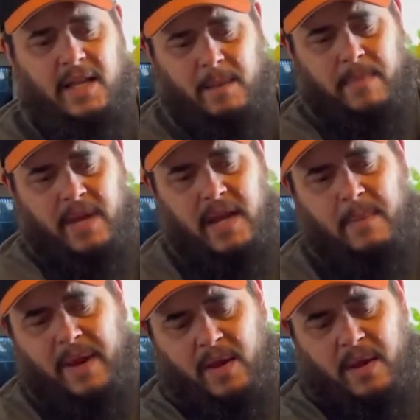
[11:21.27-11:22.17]
But I
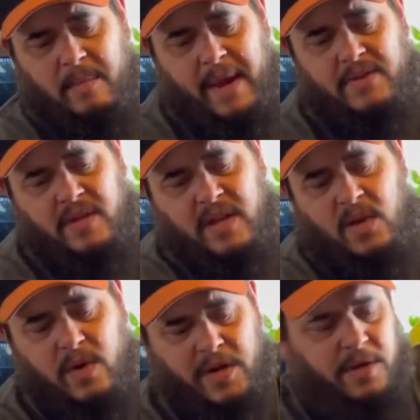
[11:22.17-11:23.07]
mean, and basically
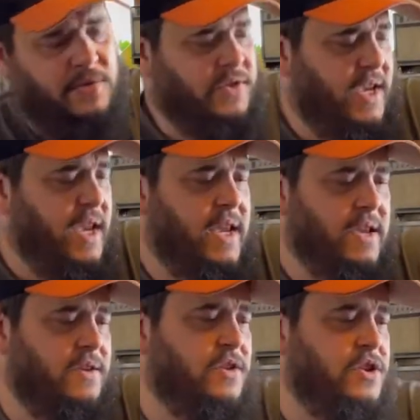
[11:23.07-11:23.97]
what you'll see
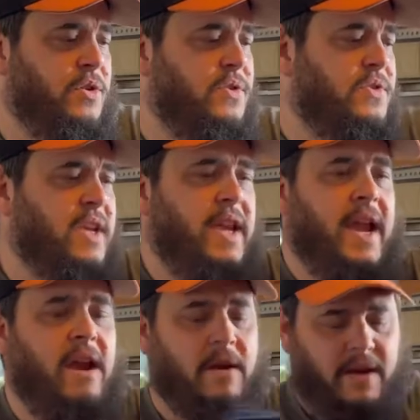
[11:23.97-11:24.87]
is you'll see
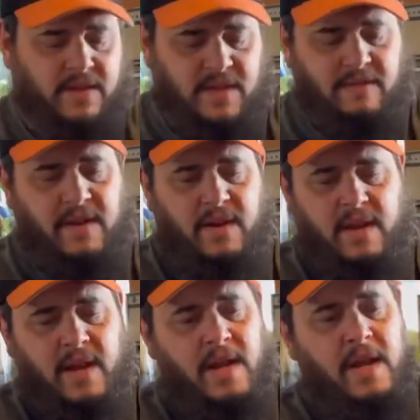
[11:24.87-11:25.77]
areas of it
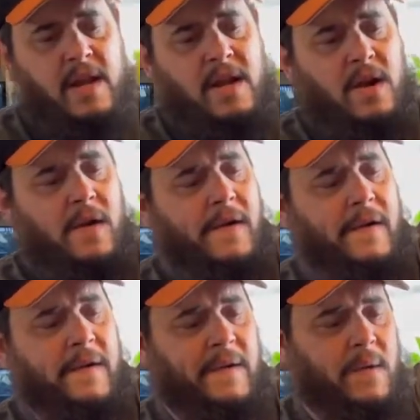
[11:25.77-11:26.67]

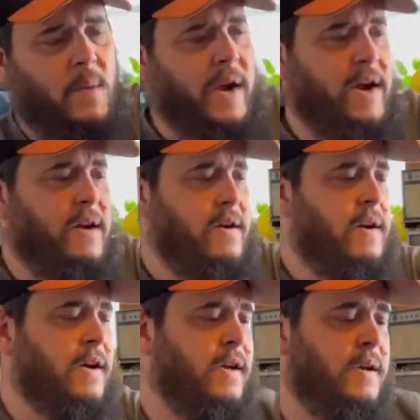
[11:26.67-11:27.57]
where,
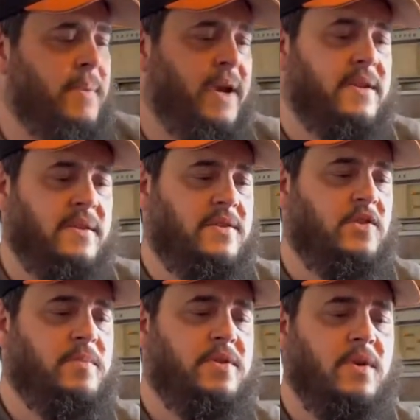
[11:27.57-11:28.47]
because this is
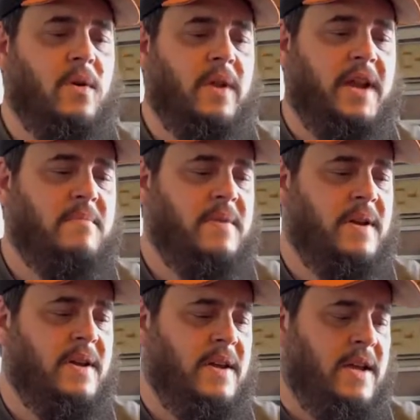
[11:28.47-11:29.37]
petroleum,
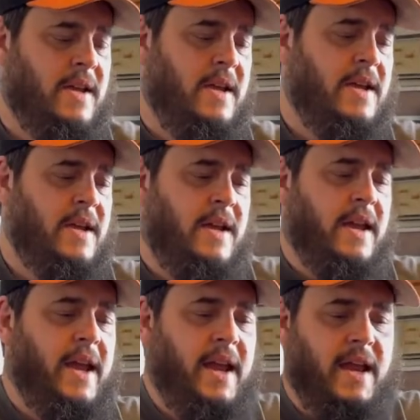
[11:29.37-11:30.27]

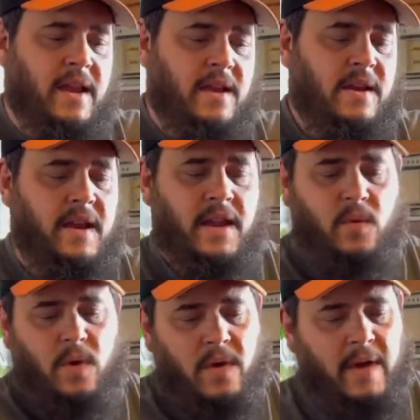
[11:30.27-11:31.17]
and it
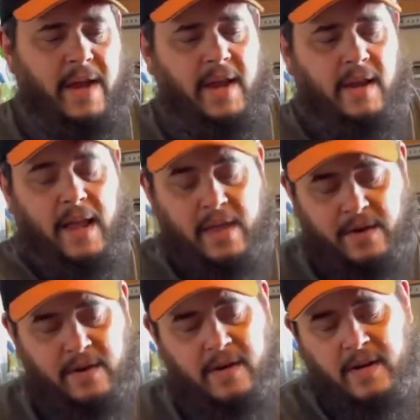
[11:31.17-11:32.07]
will, in leather,